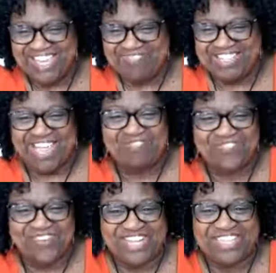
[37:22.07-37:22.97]
debt
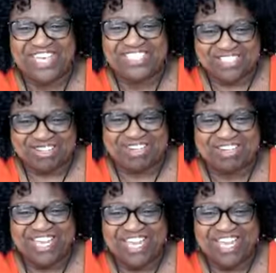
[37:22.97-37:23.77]
free. Yes, sir.